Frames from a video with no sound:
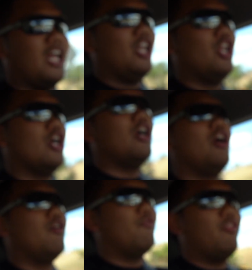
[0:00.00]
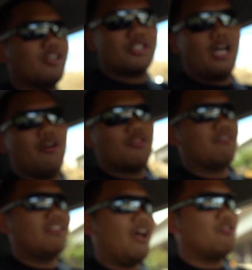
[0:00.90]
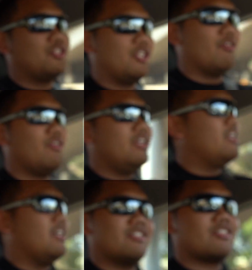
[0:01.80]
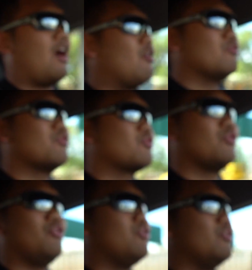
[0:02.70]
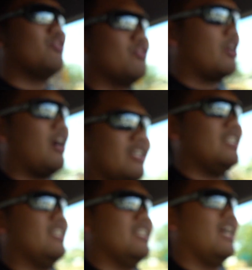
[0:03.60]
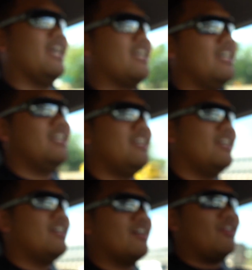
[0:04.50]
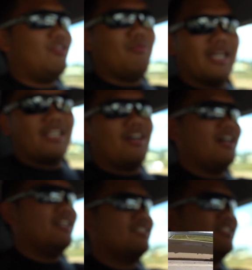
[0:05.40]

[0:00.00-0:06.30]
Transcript: love the sound of the downshift. It sounds so godly, like, oh my gosh.